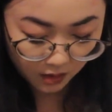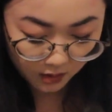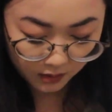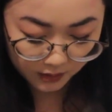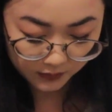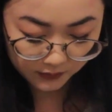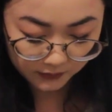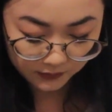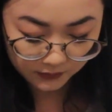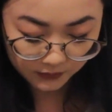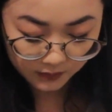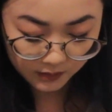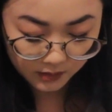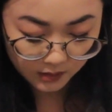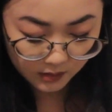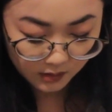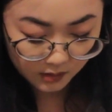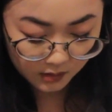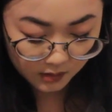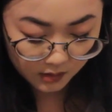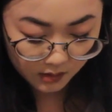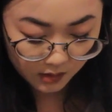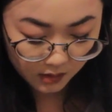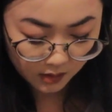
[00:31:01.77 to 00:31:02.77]
on
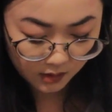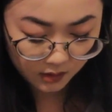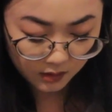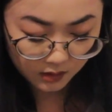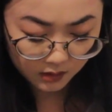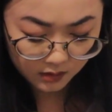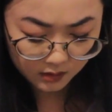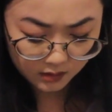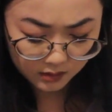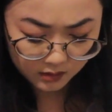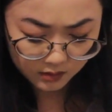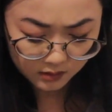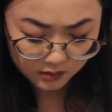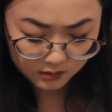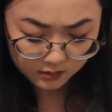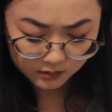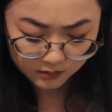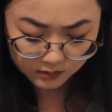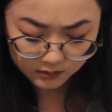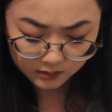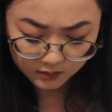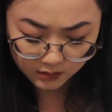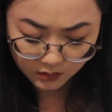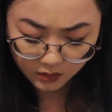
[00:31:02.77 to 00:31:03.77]

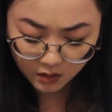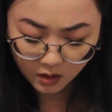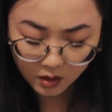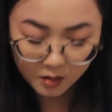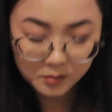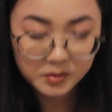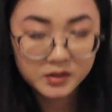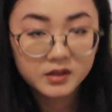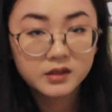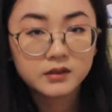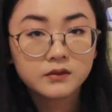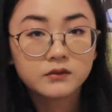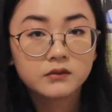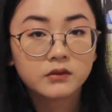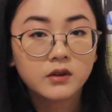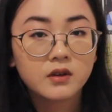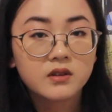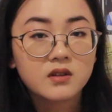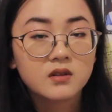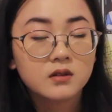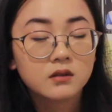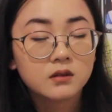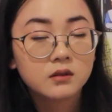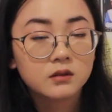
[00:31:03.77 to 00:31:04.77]
the carpet in
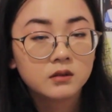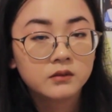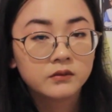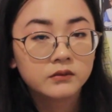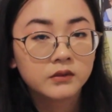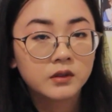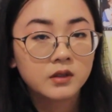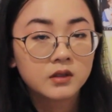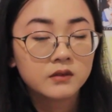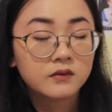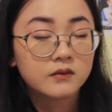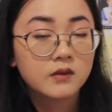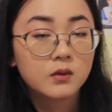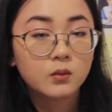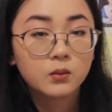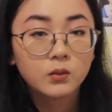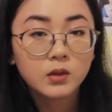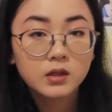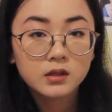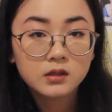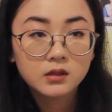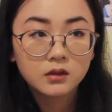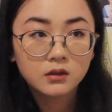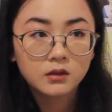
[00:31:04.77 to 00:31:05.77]
front of the
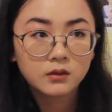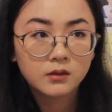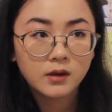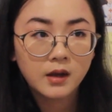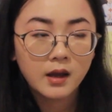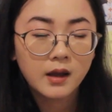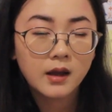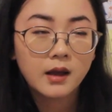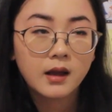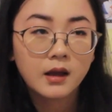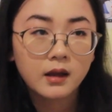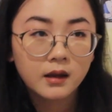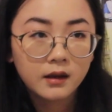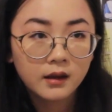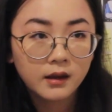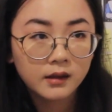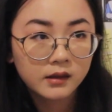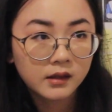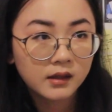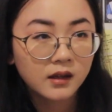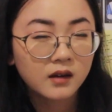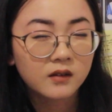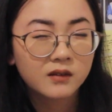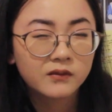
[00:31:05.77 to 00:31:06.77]
window,
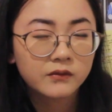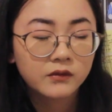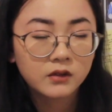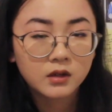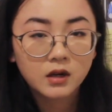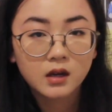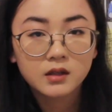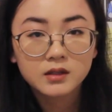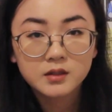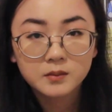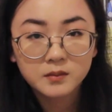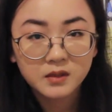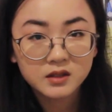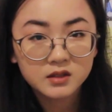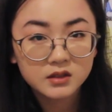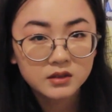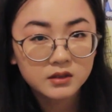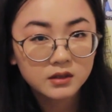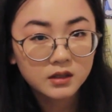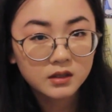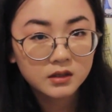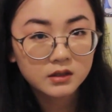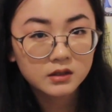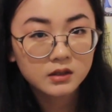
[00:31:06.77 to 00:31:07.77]
I think I forgot to
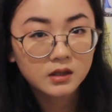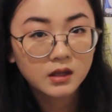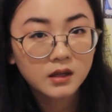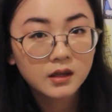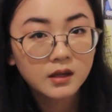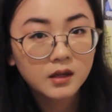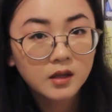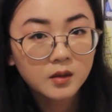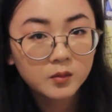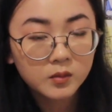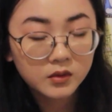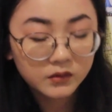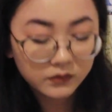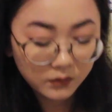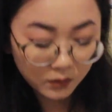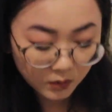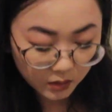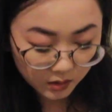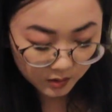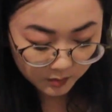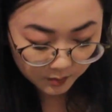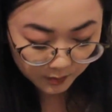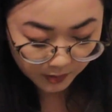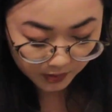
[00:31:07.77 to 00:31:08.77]
mention this
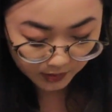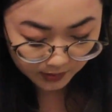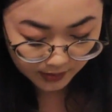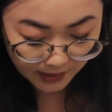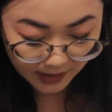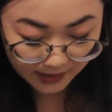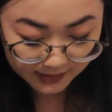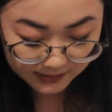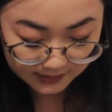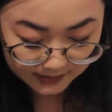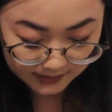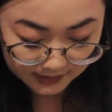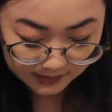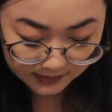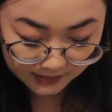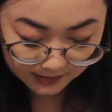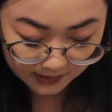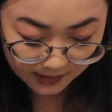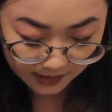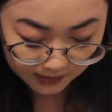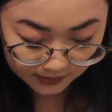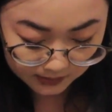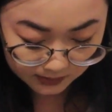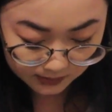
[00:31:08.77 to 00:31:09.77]
before, but I
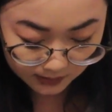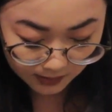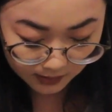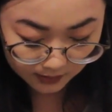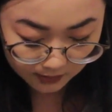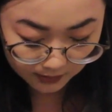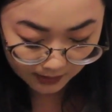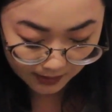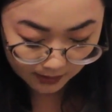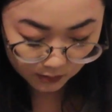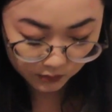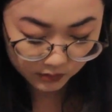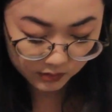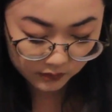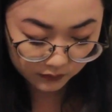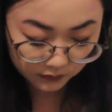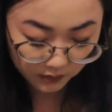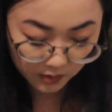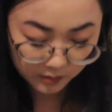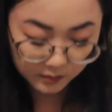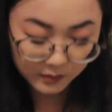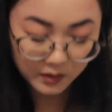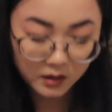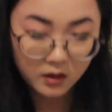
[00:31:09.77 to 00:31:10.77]
did guess that that was
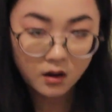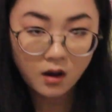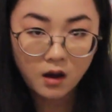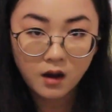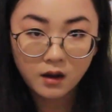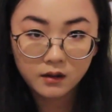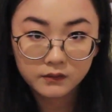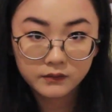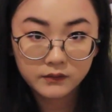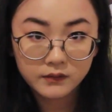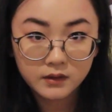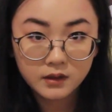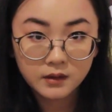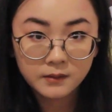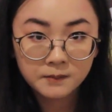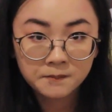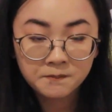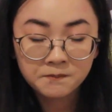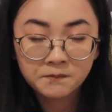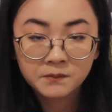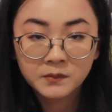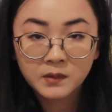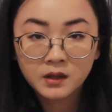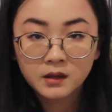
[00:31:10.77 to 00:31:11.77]
from the coffee
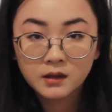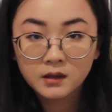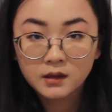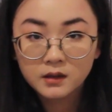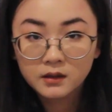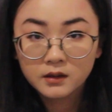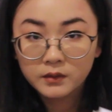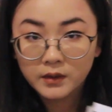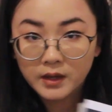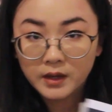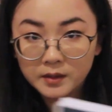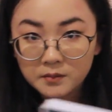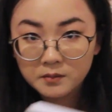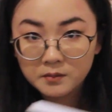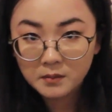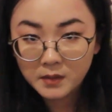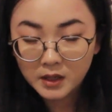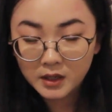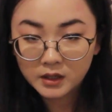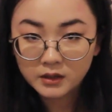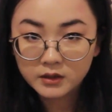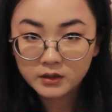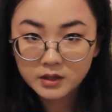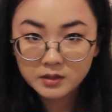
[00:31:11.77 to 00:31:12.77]
that
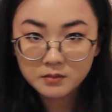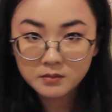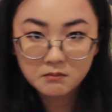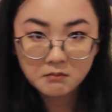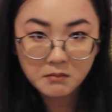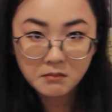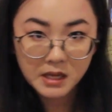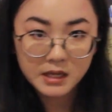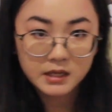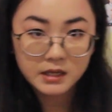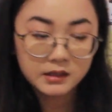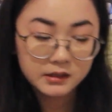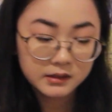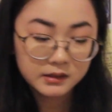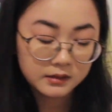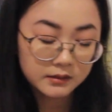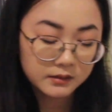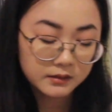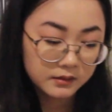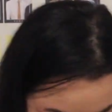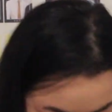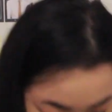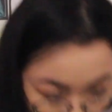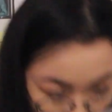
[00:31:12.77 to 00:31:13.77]
Mary made
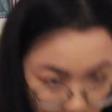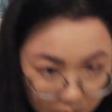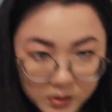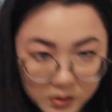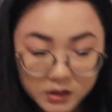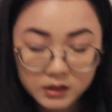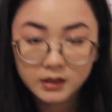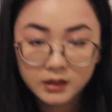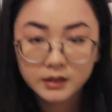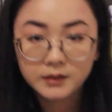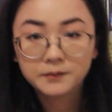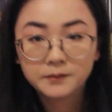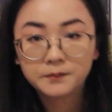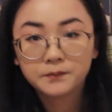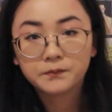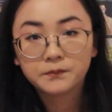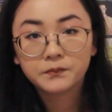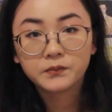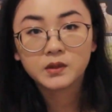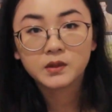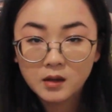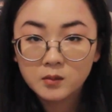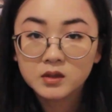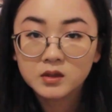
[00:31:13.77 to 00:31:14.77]
for Emily.
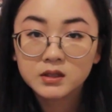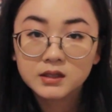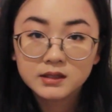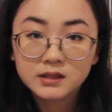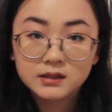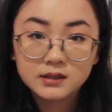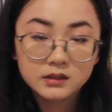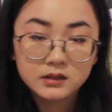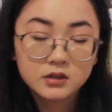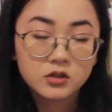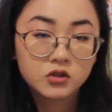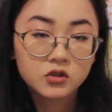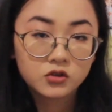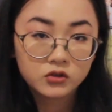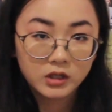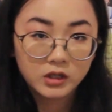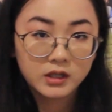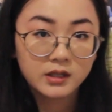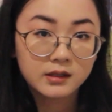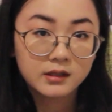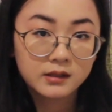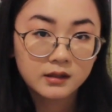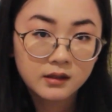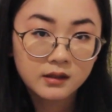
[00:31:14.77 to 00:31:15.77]
Emily didn't
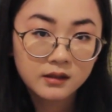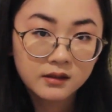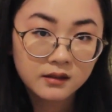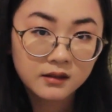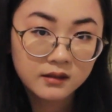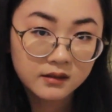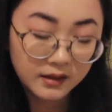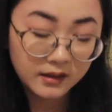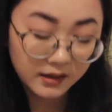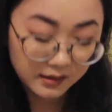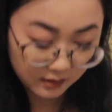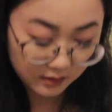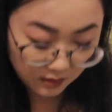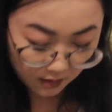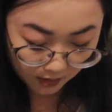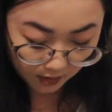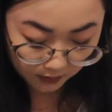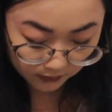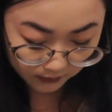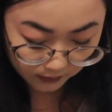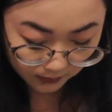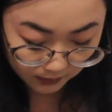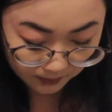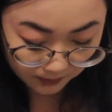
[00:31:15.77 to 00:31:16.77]
drink that
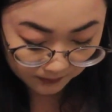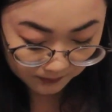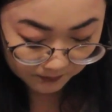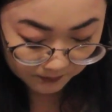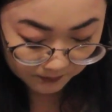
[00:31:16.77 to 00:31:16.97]
coffee